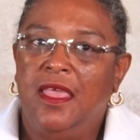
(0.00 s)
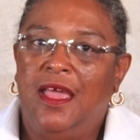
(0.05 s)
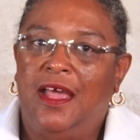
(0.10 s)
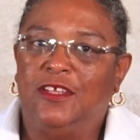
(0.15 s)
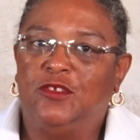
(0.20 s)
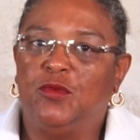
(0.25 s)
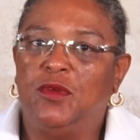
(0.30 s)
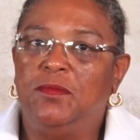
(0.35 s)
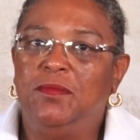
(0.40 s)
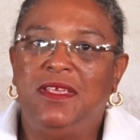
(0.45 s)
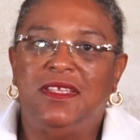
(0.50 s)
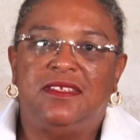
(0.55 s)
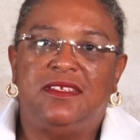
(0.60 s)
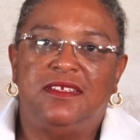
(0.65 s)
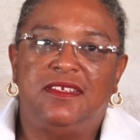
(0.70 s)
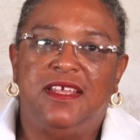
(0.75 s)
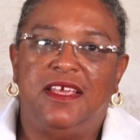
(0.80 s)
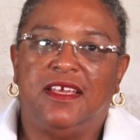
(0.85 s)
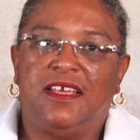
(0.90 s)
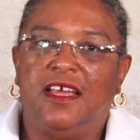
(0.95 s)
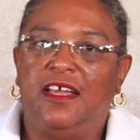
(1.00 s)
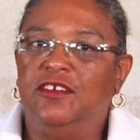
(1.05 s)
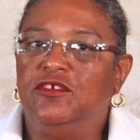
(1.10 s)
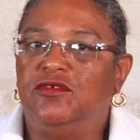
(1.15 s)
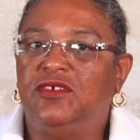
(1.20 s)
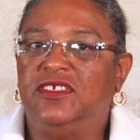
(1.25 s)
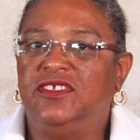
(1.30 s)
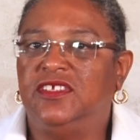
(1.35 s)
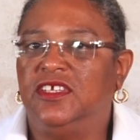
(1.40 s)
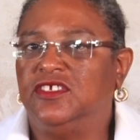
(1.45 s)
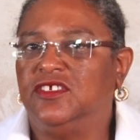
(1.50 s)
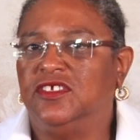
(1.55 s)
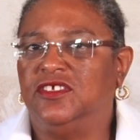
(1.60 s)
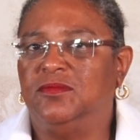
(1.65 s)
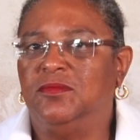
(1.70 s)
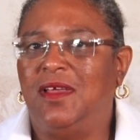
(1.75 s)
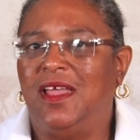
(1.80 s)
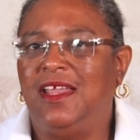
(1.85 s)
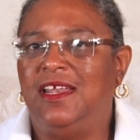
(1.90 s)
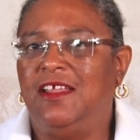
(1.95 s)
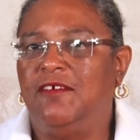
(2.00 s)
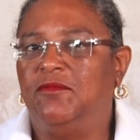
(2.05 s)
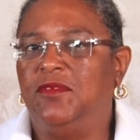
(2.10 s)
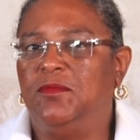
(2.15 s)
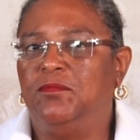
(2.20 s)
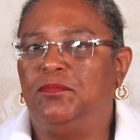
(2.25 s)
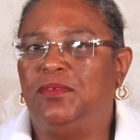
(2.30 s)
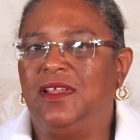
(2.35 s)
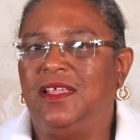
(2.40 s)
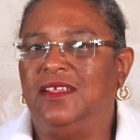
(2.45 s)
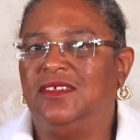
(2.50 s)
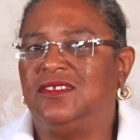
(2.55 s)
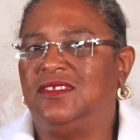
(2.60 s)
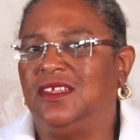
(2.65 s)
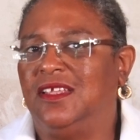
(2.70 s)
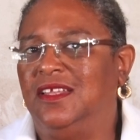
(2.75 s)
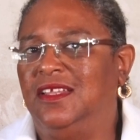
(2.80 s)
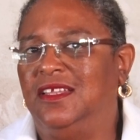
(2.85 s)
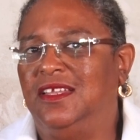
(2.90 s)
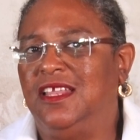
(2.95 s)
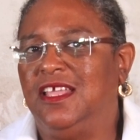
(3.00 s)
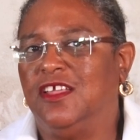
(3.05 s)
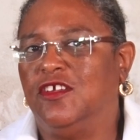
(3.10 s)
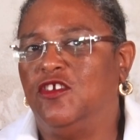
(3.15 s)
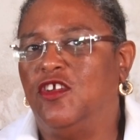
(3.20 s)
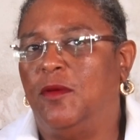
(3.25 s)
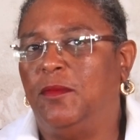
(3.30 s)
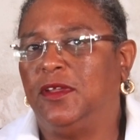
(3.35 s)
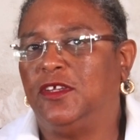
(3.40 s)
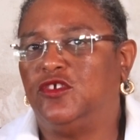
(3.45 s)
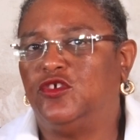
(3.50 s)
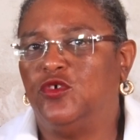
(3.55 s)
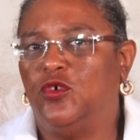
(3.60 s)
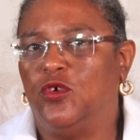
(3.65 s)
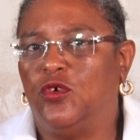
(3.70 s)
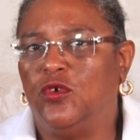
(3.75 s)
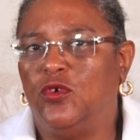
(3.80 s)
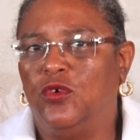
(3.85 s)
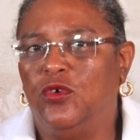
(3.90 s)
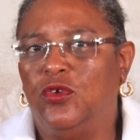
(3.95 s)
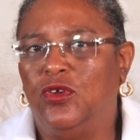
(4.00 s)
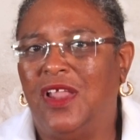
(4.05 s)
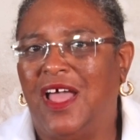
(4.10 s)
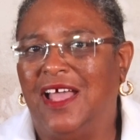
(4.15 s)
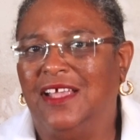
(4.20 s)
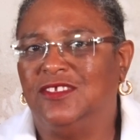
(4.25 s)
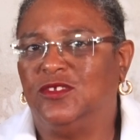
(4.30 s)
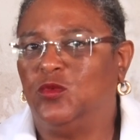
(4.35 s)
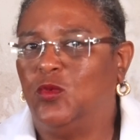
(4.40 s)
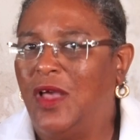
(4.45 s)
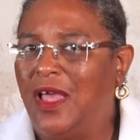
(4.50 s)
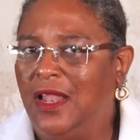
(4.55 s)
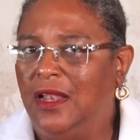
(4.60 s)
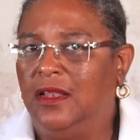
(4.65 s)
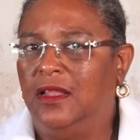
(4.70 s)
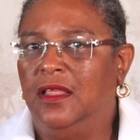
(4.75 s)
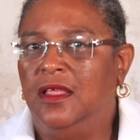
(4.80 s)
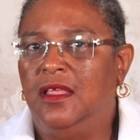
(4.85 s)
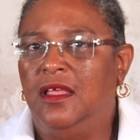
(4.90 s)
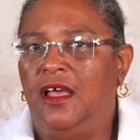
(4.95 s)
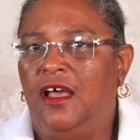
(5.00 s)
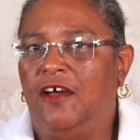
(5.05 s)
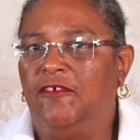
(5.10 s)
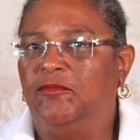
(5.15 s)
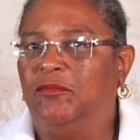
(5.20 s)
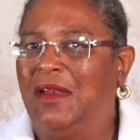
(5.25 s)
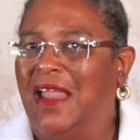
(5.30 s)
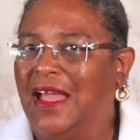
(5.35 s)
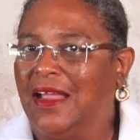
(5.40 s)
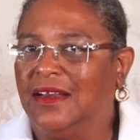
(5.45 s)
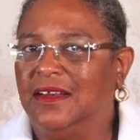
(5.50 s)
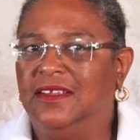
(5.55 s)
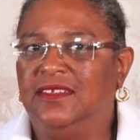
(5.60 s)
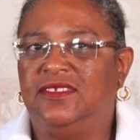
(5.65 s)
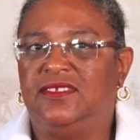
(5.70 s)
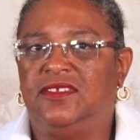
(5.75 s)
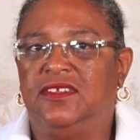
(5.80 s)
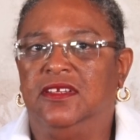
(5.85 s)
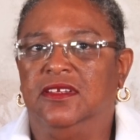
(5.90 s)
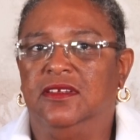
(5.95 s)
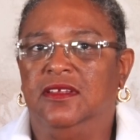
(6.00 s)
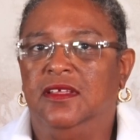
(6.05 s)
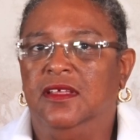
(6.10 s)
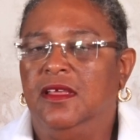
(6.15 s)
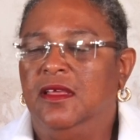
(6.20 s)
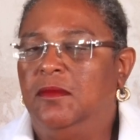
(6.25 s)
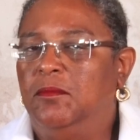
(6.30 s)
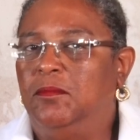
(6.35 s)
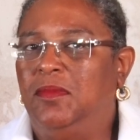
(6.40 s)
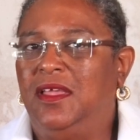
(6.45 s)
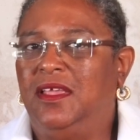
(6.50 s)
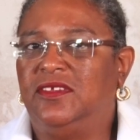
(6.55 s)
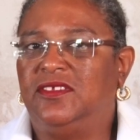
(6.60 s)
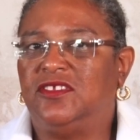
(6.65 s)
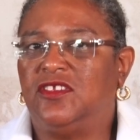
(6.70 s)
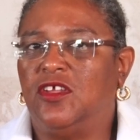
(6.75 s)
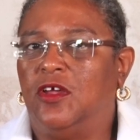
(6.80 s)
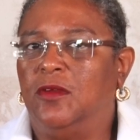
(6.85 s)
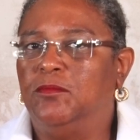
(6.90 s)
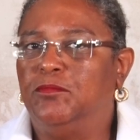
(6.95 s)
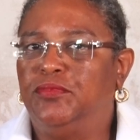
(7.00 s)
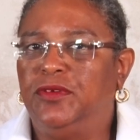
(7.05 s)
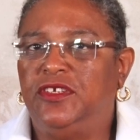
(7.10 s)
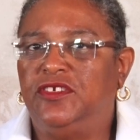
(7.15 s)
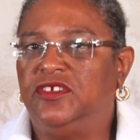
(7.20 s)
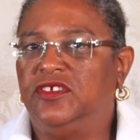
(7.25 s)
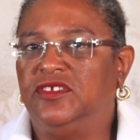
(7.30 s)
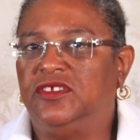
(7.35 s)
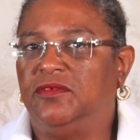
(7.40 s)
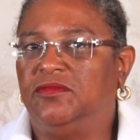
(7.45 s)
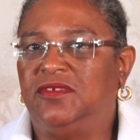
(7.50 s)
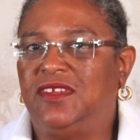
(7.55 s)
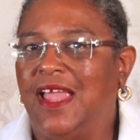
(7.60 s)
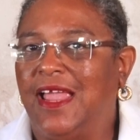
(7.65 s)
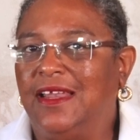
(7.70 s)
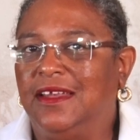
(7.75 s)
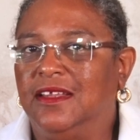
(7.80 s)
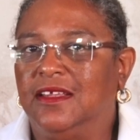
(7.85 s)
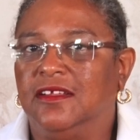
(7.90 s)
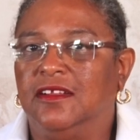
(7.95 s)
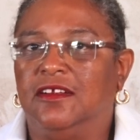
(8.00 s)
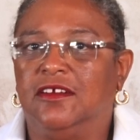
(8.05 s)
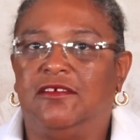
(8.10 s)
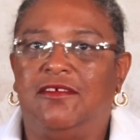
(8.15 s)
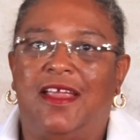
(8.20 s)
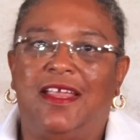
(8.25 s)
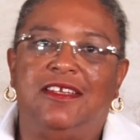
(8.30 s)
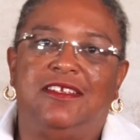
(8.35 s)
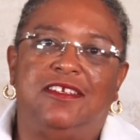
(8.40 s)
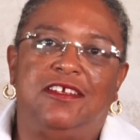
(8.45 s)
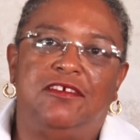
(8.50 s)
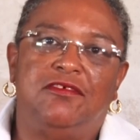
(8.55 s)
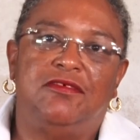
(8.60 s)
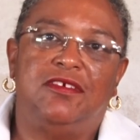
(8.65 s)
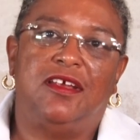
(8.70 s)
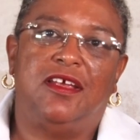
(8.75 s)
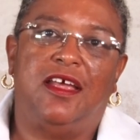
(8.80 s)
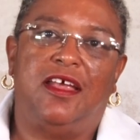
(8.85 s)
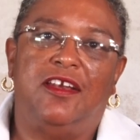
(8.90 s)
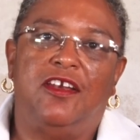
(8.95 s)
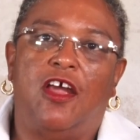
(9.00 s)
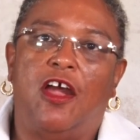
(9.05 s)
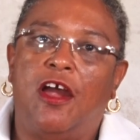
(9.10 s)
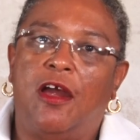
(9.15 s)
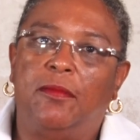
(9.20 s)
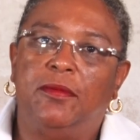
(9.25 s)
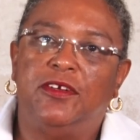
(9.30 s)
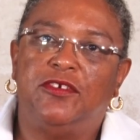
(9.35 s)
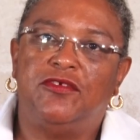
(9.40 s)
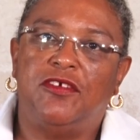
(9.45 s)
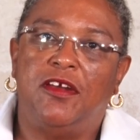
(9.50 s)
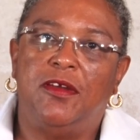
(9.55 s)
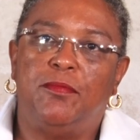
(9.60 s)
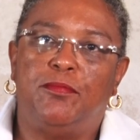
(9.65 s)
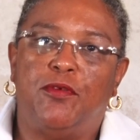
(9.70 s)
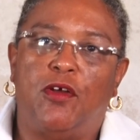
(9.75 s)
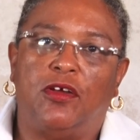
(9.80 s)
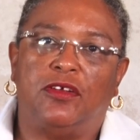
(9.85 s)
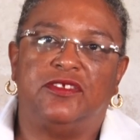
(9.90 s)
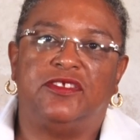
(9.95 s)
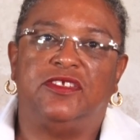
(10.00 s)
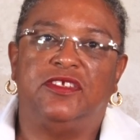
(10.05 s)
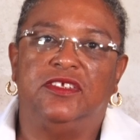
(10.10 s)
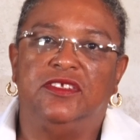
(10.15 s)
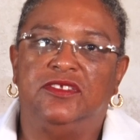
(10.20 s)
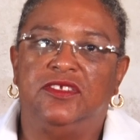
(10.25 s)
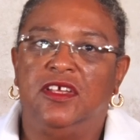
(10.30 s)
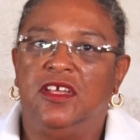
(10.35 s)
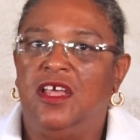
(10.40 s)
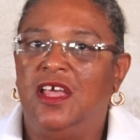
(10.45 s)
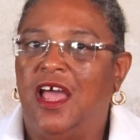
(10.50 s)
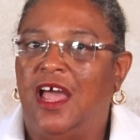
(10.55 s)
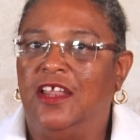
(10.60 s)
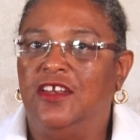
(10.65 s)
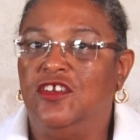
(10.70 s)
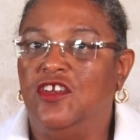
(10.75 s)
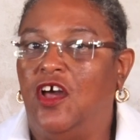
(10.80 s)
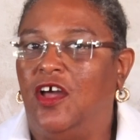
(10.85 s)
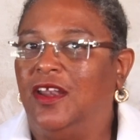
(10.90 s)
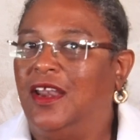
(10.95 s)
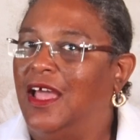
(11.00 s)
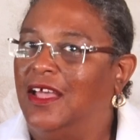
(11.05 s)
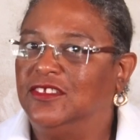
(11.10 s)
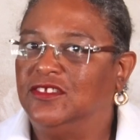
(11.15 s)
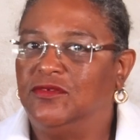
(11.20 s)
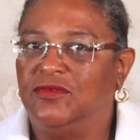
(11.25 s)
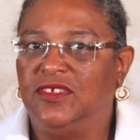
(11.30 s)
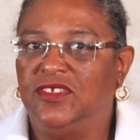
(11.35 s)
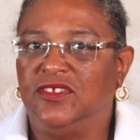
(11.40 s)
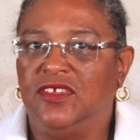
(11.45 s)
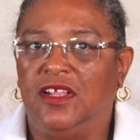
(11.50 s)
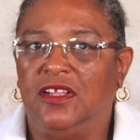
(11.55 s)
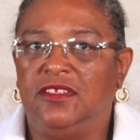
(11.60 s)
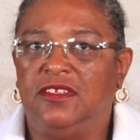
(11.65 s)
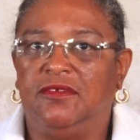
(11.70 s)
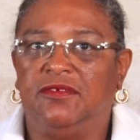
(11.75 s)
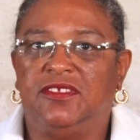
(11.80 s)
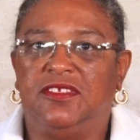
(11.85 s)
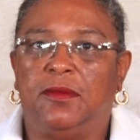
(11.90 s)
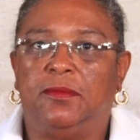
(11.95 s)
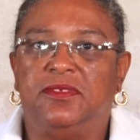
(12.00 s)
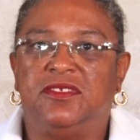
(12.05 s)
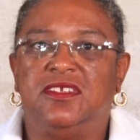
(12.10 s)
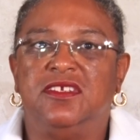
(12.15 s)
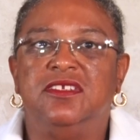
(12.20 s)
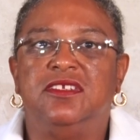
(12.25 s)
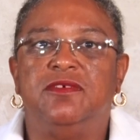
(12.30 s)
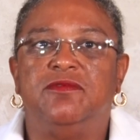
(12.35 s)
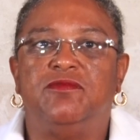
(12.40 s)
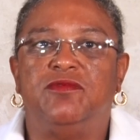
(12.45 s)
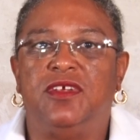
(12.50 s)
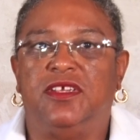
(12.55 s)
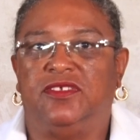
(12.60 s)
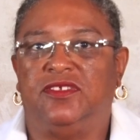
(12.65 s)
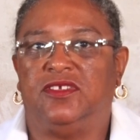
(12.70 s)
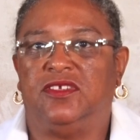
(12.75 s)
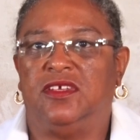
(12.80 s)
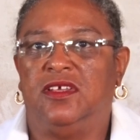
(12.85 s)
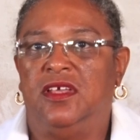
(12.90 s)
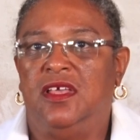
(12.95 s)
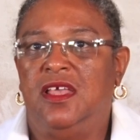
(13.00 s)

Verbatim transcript: As we meet today, countries such as mine have been placed in an economic chokehold as well of blacklisting, based on breaches of technical criteria and arbitrary proxies, not as a result of substantive risk.